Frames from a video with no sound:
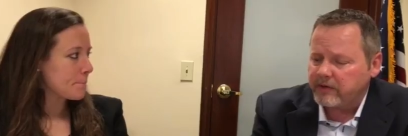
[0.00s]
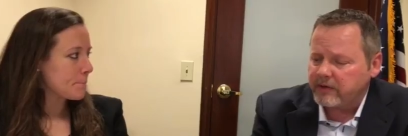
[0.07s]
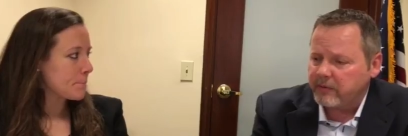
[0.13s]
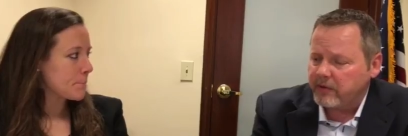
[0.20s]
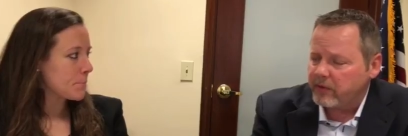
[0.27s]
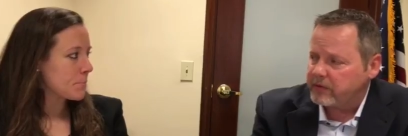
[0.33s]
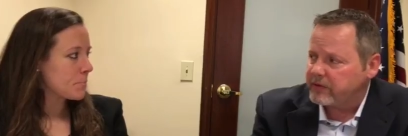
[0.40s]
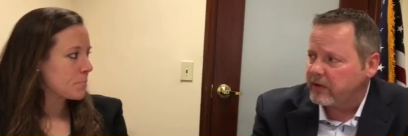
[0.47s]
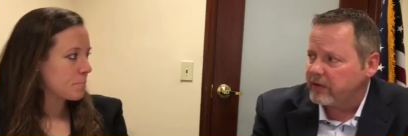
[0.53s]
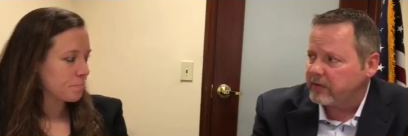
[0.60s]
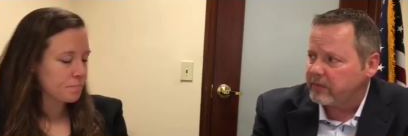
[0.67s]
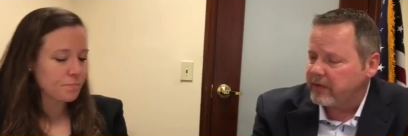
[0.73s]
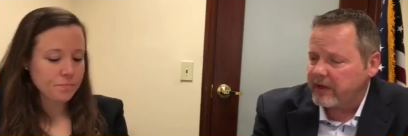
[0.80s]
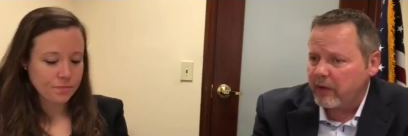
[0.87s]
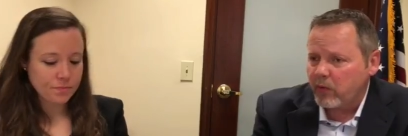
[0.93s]
Speaker 1: some of those
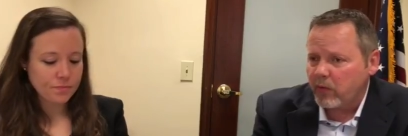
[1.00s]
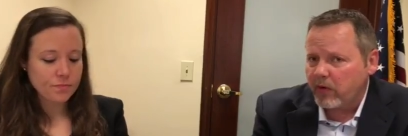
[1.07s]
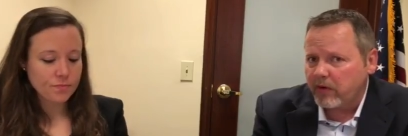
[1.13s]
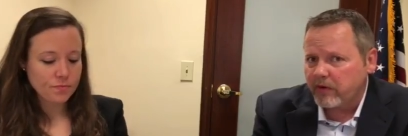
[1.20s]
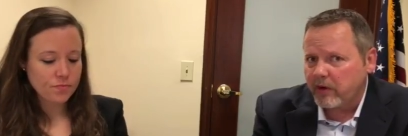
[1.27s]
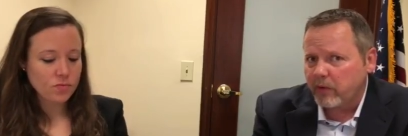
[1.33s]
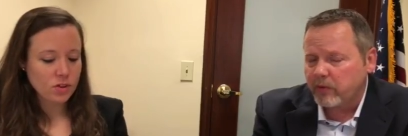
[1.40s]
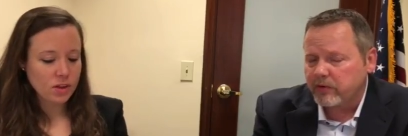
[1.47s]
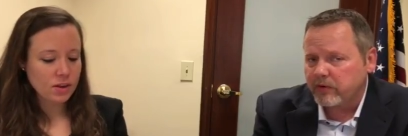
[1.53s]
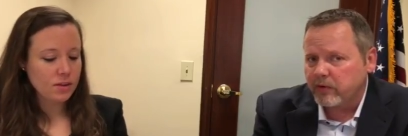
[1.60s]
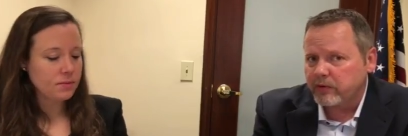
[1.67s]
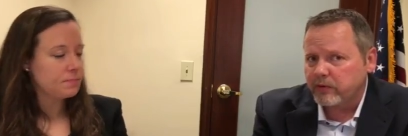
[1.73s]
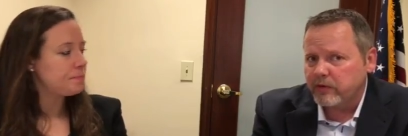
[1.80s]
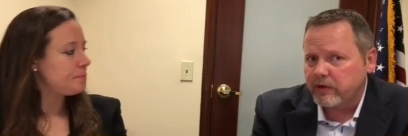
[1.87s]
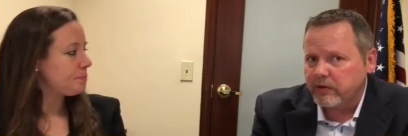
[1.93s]
other. But they weren't. There was
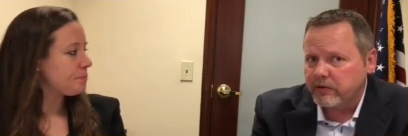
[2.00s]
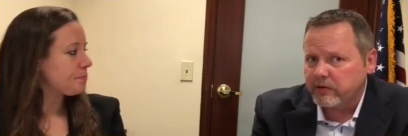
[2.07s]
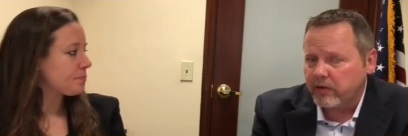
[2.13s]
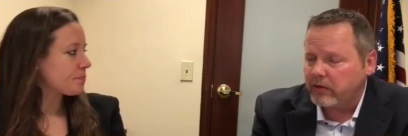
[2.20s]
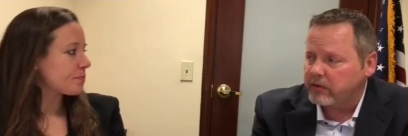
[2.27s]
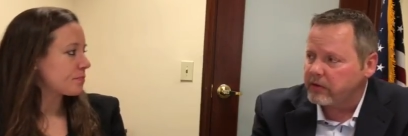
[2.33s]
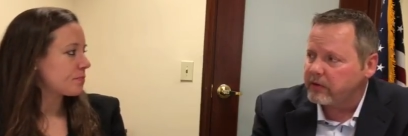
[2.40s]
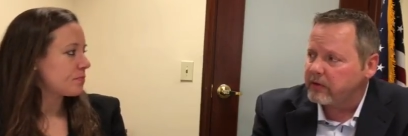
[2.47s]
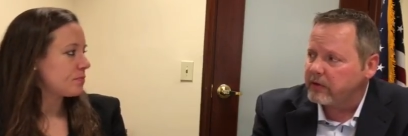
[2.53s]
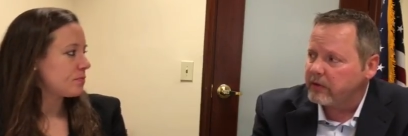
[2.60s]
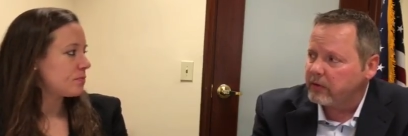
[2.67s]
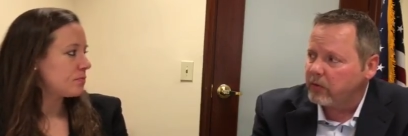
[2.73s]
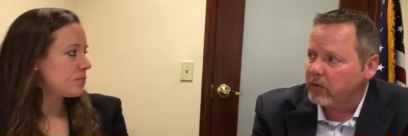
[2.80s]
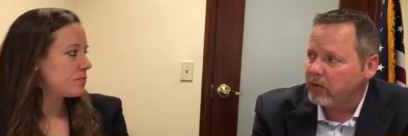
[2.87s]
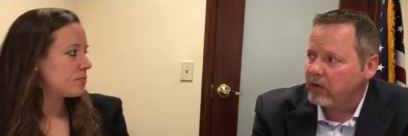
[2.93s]
those were used earlier
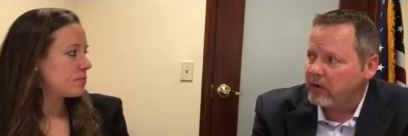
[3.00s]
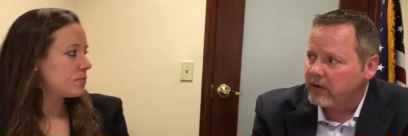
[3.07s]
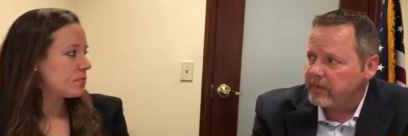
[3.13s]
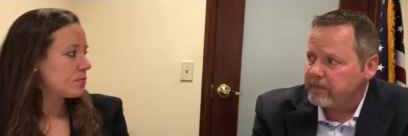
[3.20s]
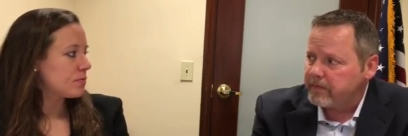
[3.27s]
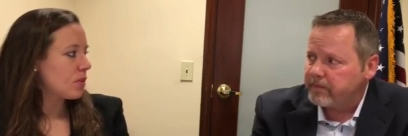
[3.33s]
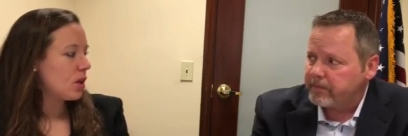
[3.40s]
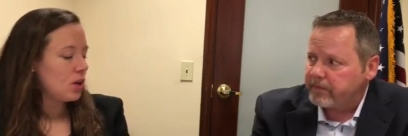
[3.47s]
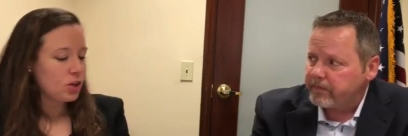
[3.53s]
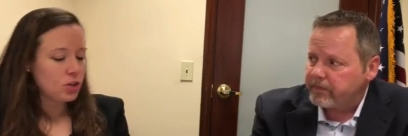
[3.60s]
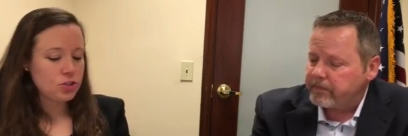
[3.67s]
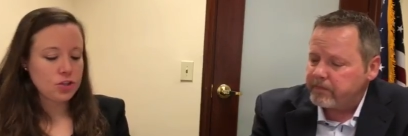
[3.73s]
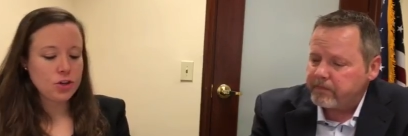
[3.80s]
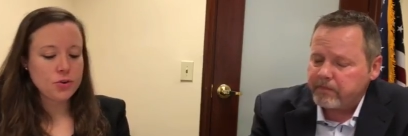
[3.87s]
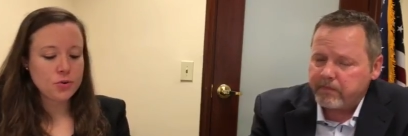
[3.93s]
in the war.
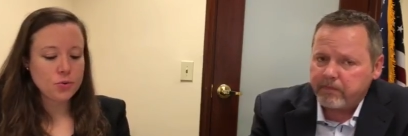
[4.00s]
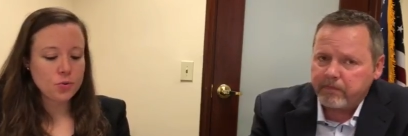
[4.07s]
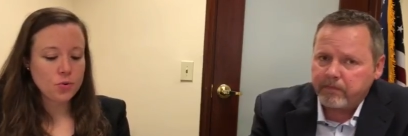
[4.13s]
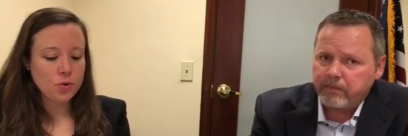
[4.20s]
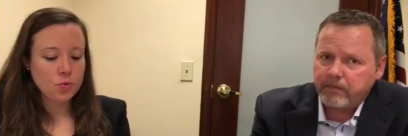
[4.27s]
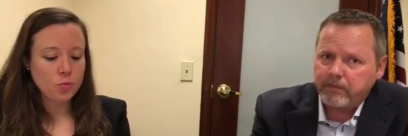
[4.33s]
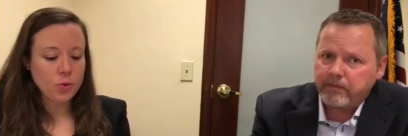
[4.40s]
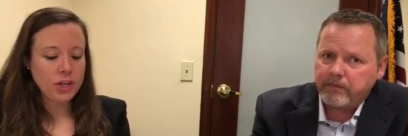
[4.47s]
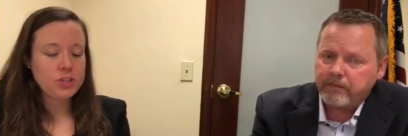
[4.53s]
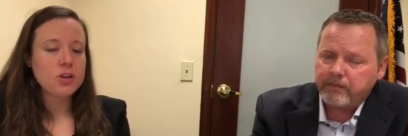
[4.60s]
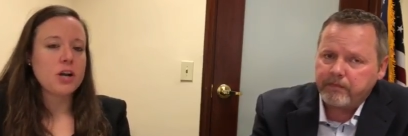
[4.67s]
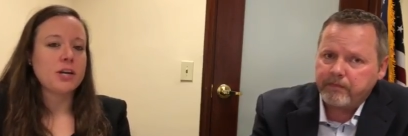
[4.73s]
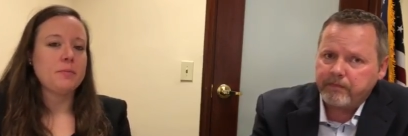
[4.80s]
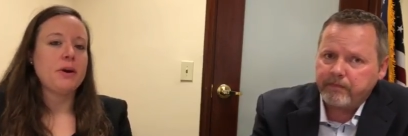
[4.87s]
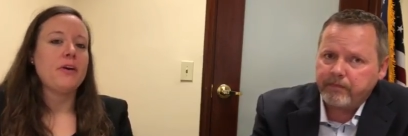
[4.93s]
Speaker 2: So we
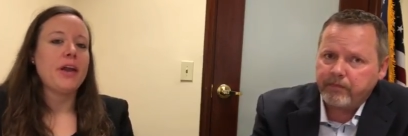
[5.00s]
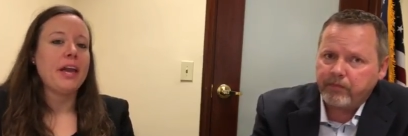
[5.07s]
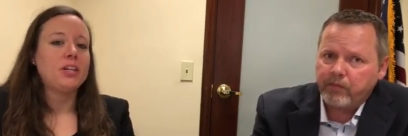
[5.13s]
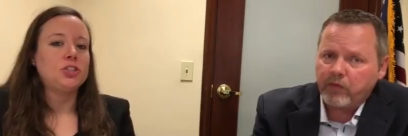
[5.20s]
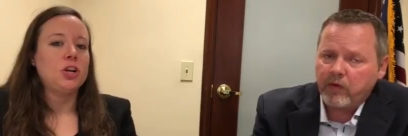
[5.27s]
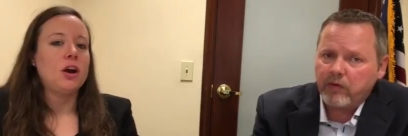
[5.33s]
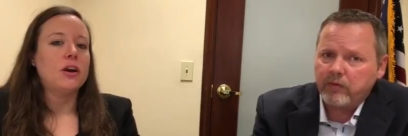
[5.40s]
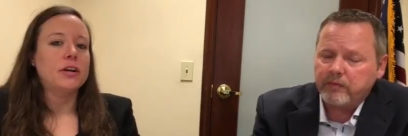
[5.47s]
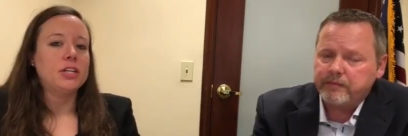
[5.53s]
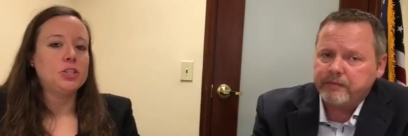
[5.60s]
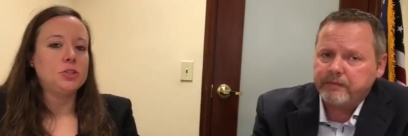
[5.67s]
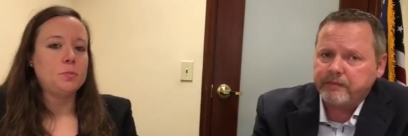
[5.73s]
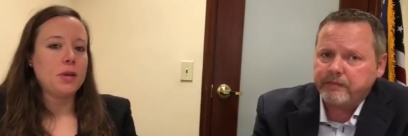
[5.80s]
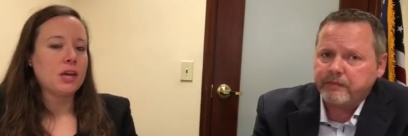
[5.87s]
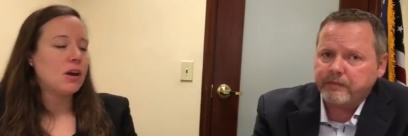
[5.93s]
talk about Agent
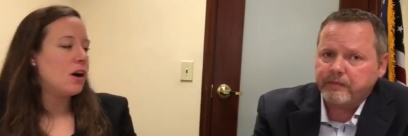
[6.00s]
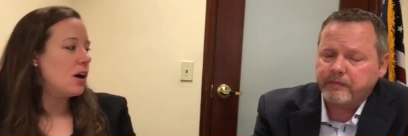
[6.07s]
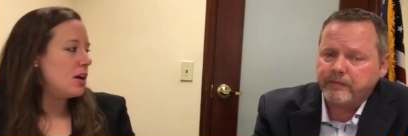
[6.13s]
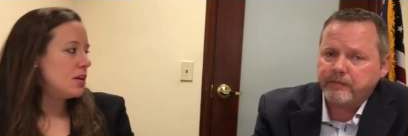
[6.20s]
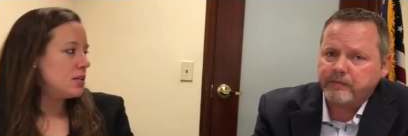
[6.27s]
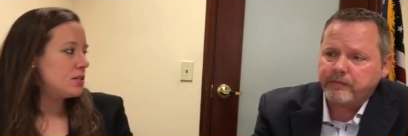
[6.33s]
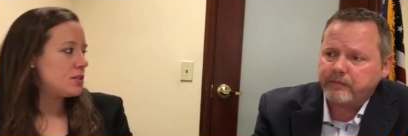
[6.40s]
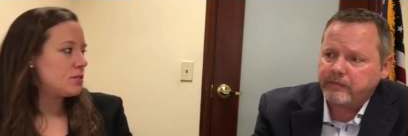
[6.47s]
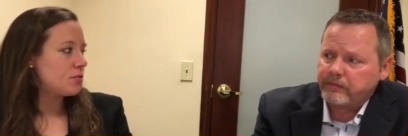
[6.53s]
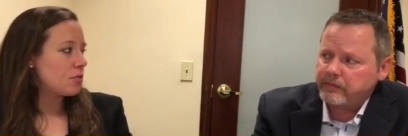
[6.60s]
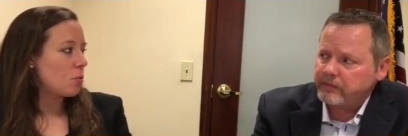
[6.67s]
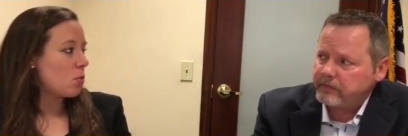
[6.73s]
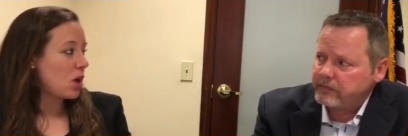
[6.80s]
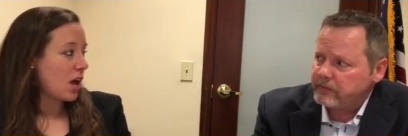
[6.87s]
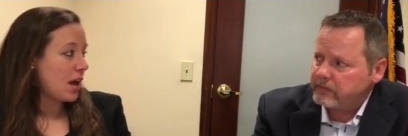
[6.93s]
Orange because,
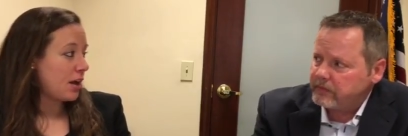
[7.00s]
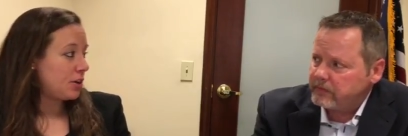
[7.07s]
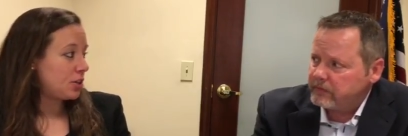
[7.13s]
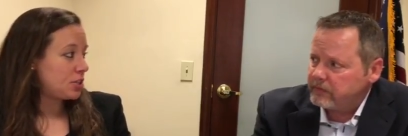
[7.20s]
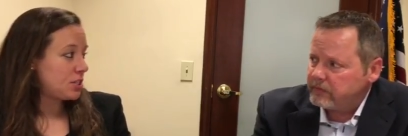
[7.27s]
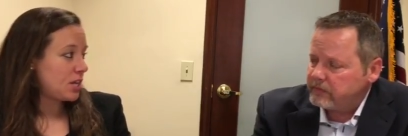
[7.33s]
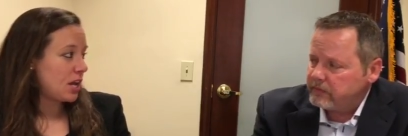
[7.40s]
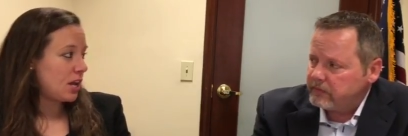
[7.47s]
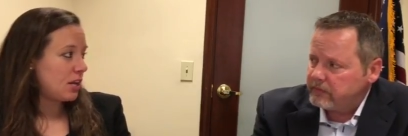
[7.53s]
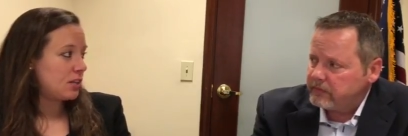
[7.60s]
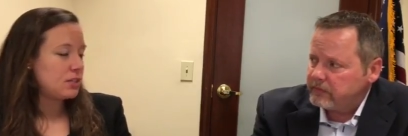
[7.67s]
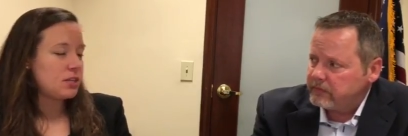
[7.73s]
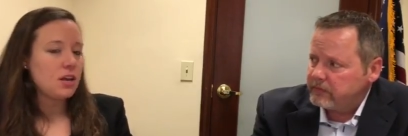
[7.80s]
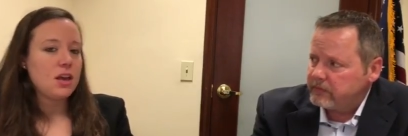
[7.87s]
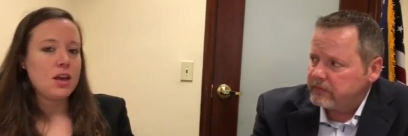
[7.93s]
from what I
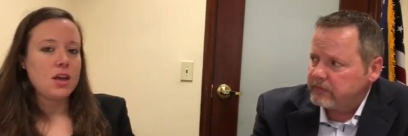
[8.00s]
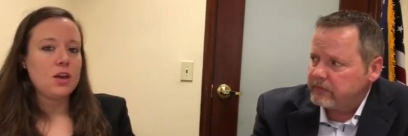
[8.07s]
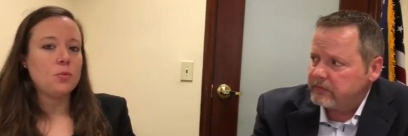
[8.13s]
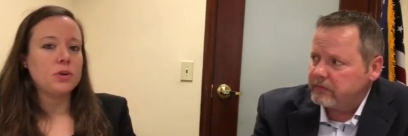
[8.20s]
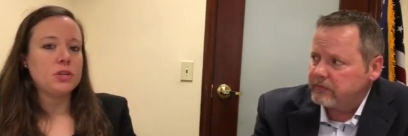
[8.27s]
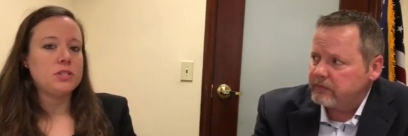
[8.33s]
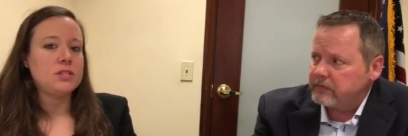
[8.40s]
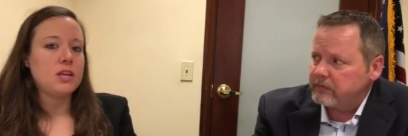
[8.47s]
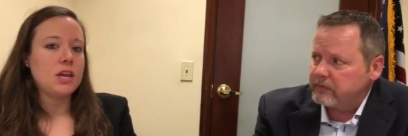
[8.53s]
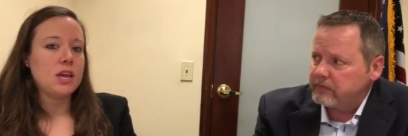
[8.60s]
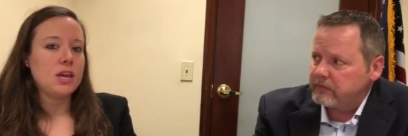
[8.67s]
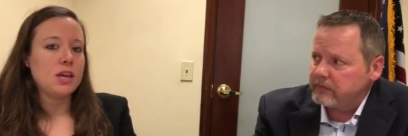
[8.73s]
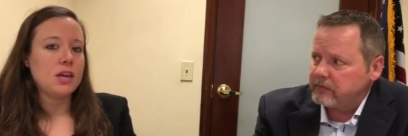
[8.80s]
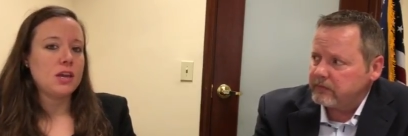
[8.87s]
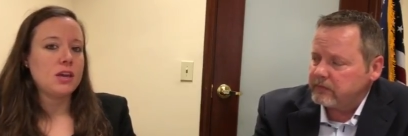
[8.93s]
understand, it was
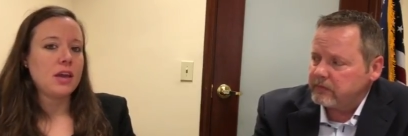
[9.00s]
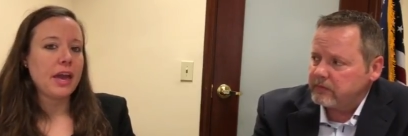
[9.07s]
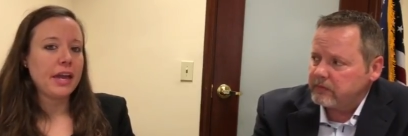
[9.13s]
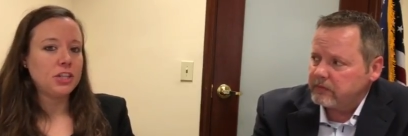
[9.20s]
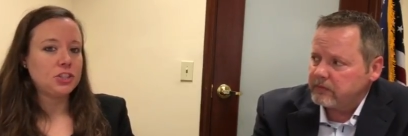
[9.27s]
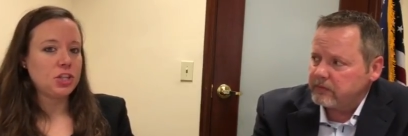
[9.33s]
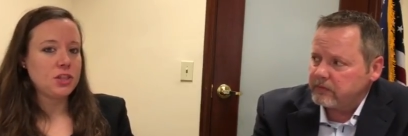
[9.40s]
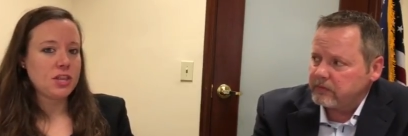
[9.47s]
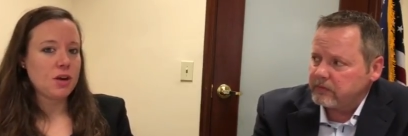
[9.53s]
the agent